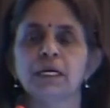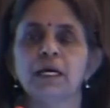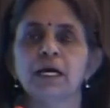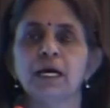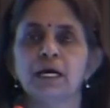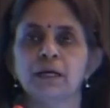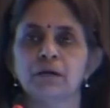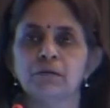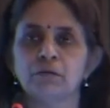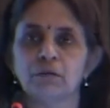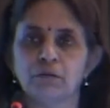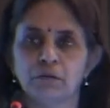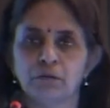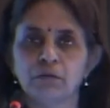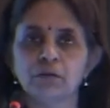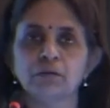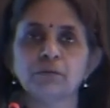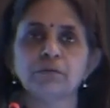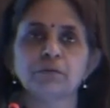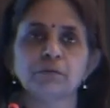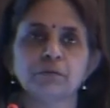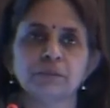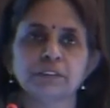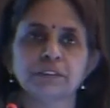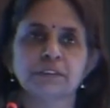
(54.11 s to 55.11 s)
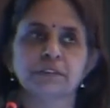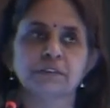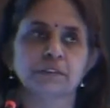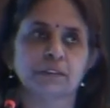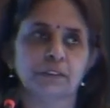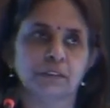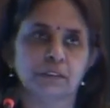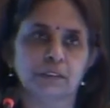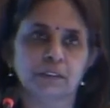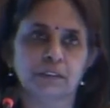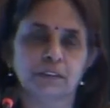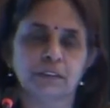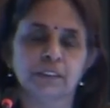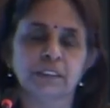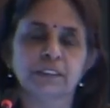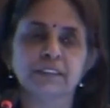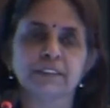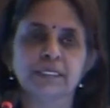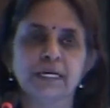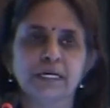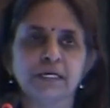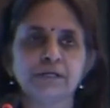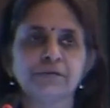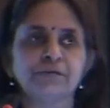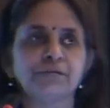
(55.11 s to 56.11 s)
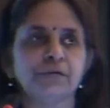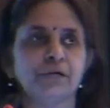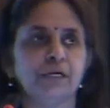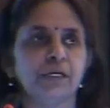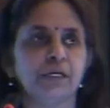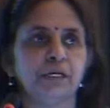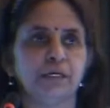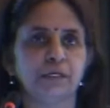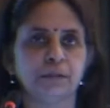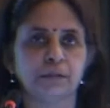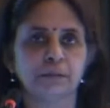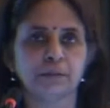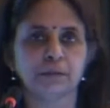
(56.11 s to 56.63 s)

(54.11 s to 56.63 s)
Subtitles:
and all those sanitary